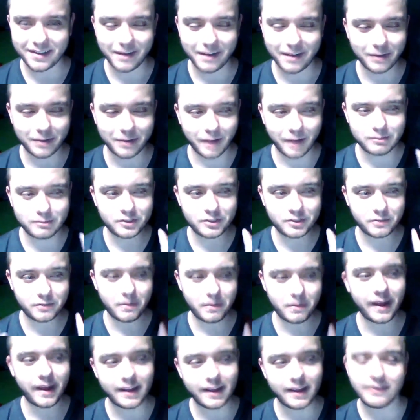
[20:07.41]
I was just
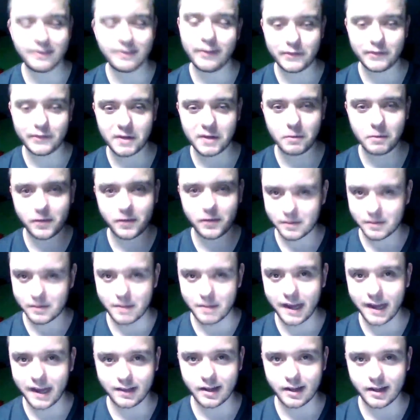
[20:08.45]
making these films to
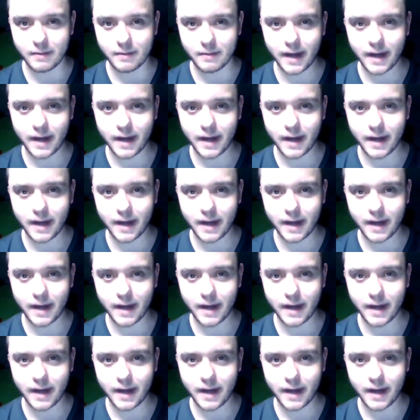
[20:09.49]
make them.